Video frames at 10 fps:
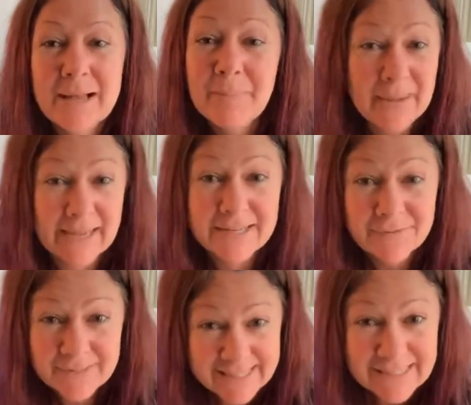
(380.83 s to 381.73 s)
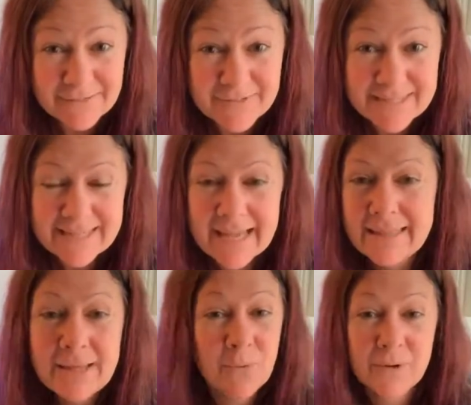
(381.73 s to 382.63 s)
a band of thieves,
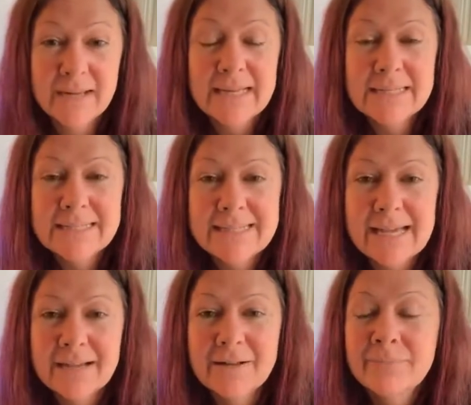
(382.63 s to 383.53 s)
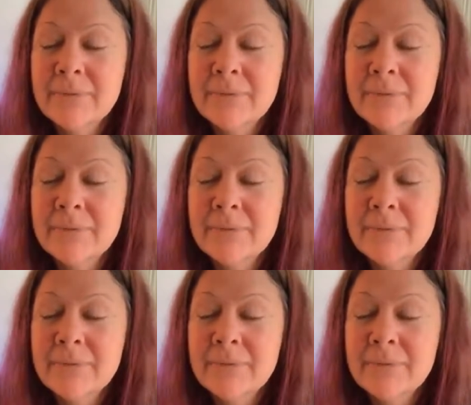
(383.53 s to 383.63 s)
and they weren't getting sick.